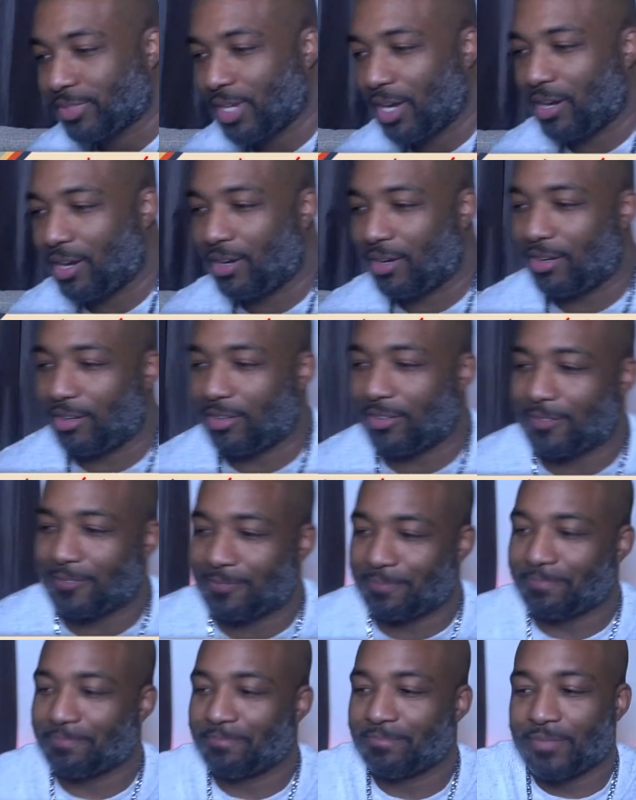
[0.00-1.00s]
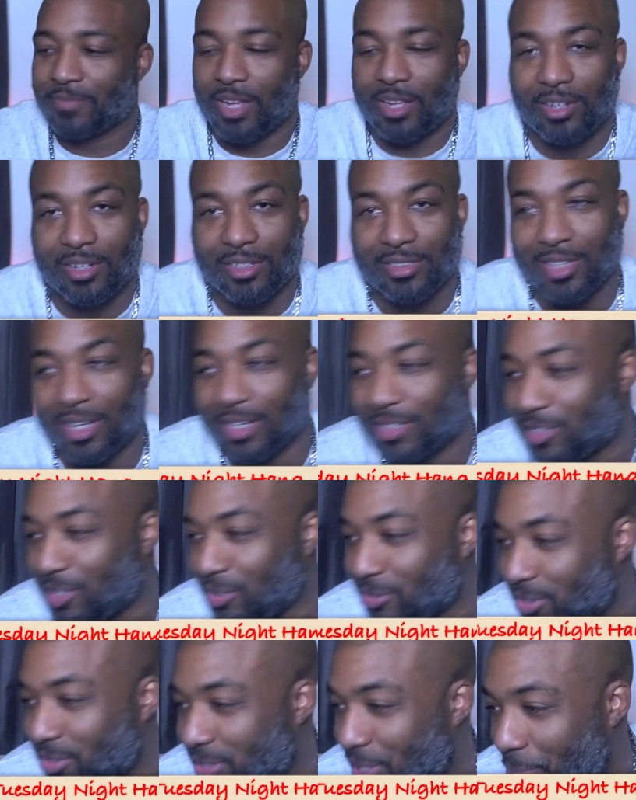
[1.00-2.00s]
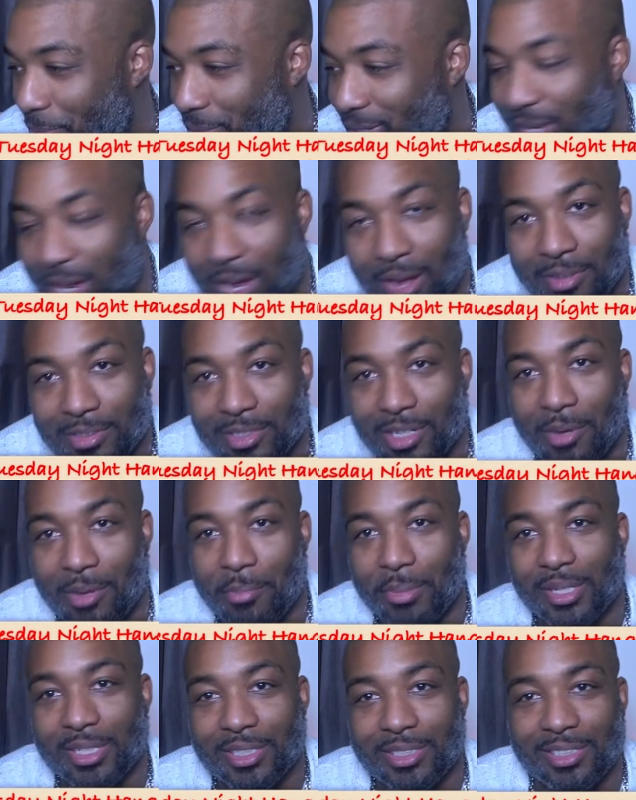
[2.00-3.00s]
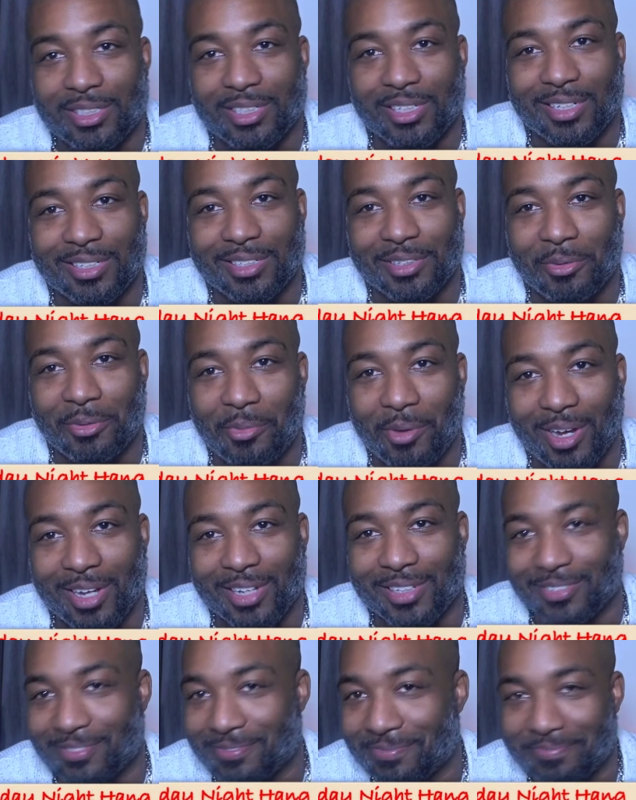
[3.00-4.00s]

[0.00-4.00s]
Uh-oh. Looks like Don't Shut Me Down is gonna be the one.